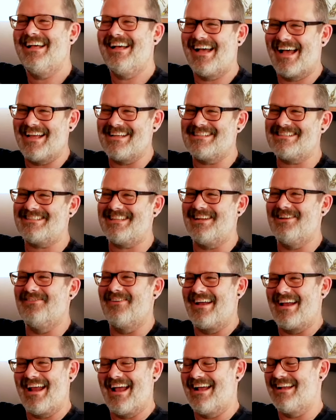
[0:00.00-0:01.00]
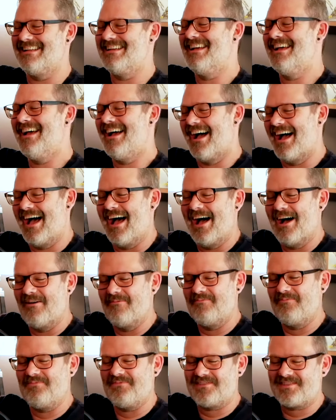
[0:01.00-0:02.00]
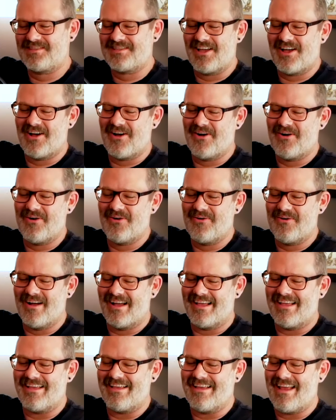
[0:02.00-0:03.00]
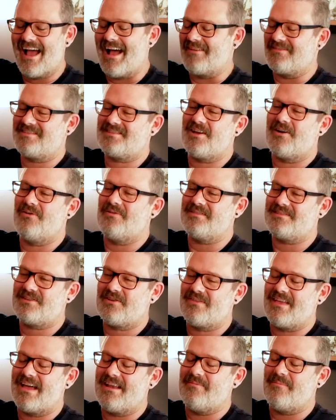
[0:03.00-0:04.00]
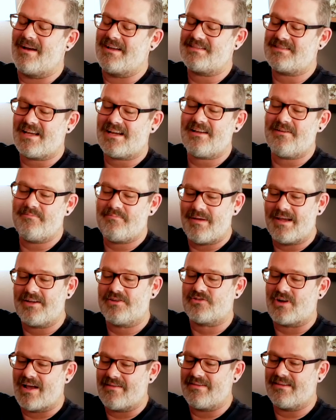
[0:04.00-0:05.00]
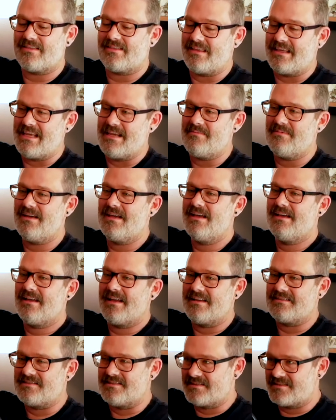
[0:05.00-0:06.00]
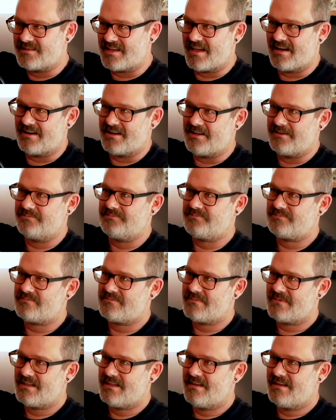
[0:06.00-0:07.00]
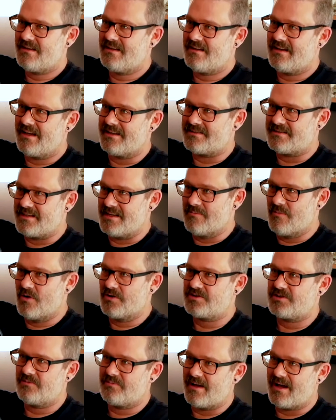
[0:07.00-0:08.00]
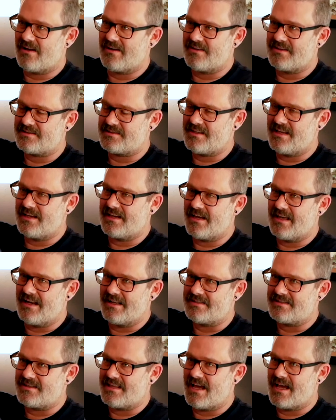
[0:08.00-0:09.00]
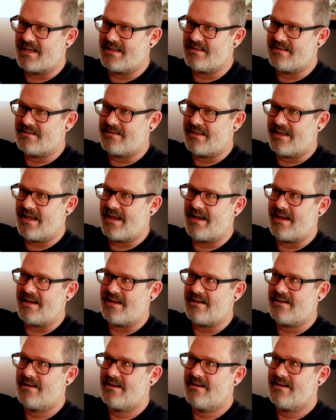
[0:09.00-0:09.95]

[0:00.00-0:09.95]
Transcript: I just did it in my head. Um, so yeah, so so then my second big driving theme is insanity. It's the emotional palette of this thing, and it's that they